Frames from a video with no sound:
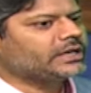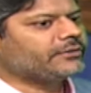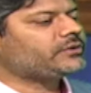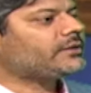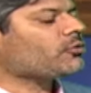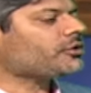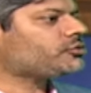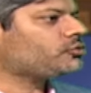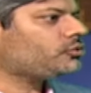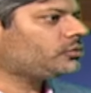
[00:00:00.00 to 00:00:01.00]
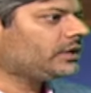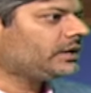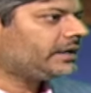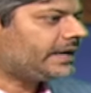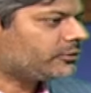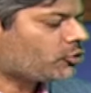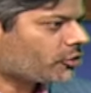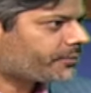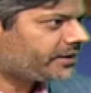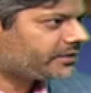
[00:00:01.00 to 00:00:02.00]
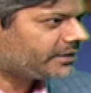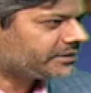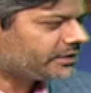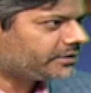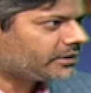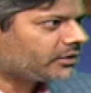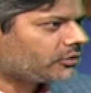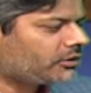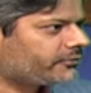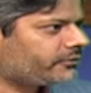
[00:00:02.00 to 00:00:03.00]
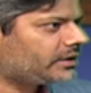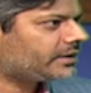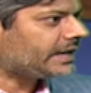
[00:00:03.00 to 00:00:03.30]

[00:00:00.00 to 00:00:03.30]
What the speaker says: if they want to incorporate an agenda of